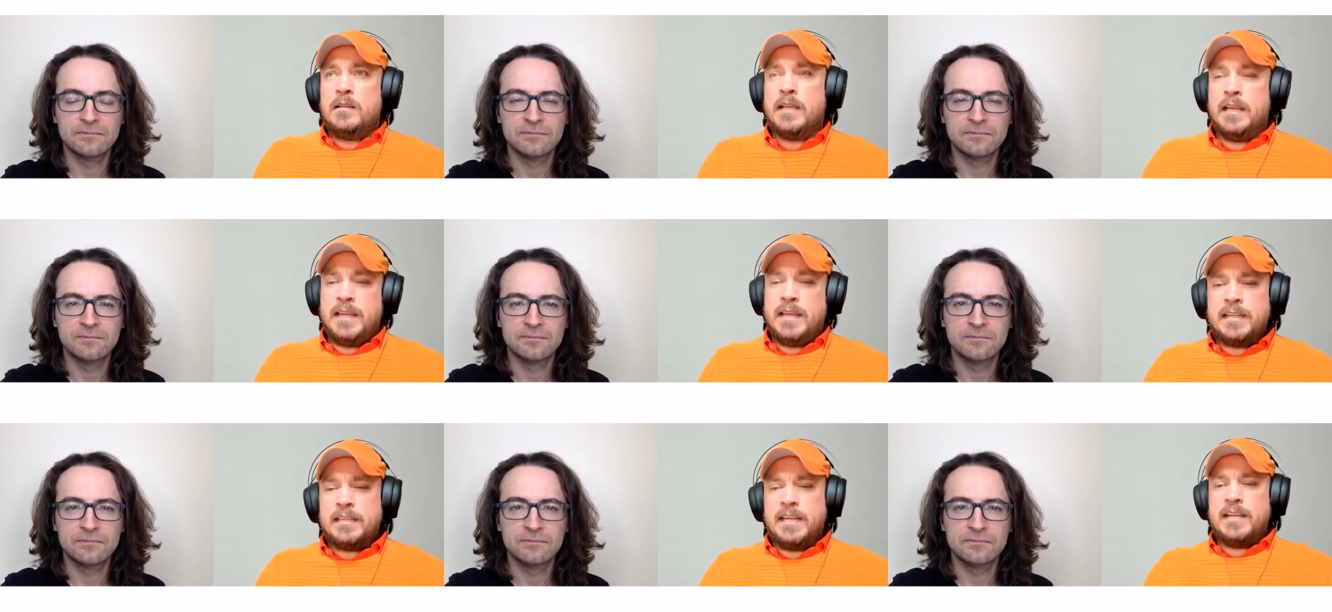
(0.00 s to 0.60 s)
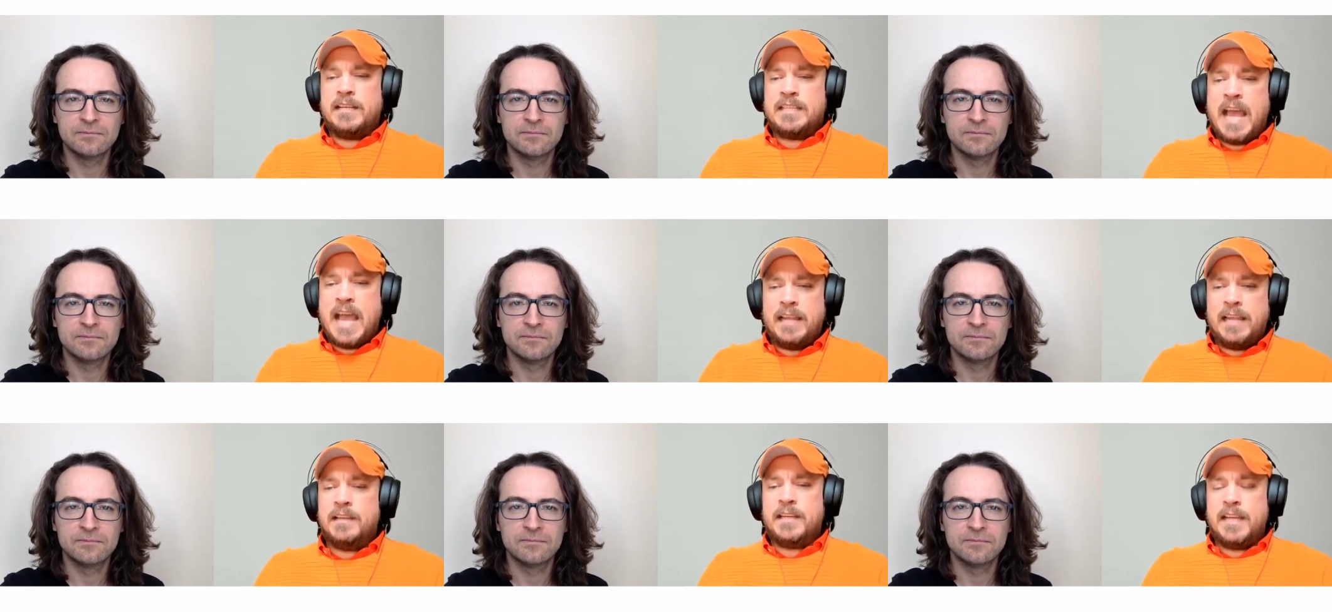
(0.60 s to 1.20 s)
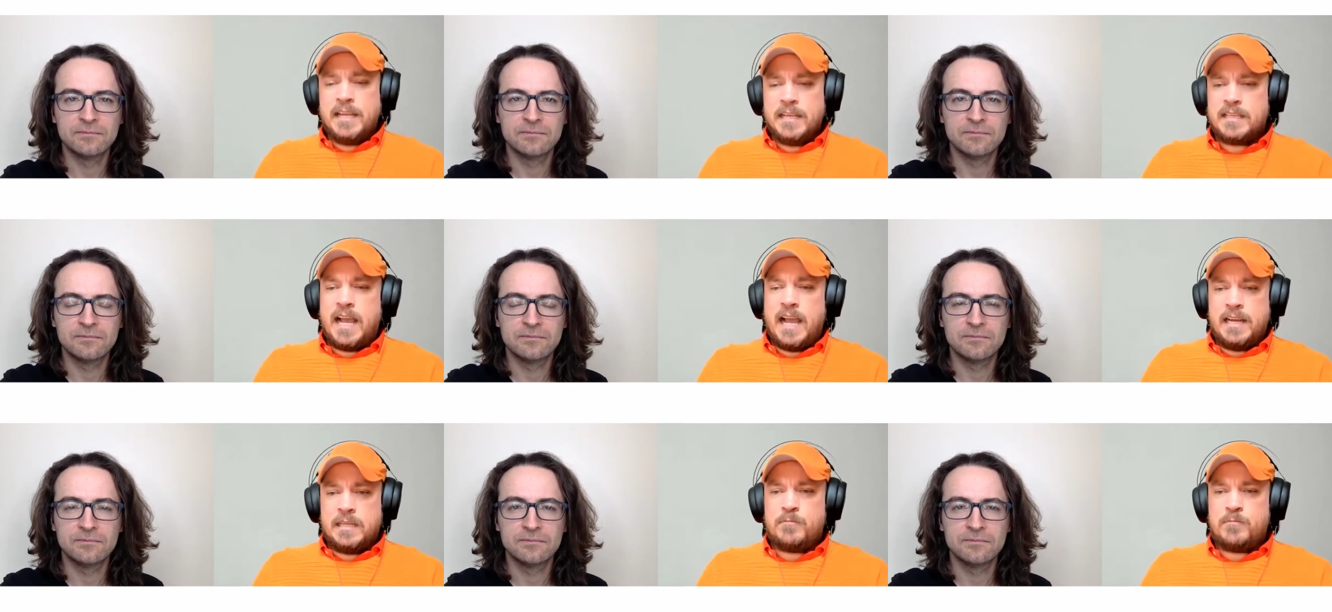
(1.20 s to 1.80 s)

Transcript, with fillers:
Speaker 1: the linkedin talent insights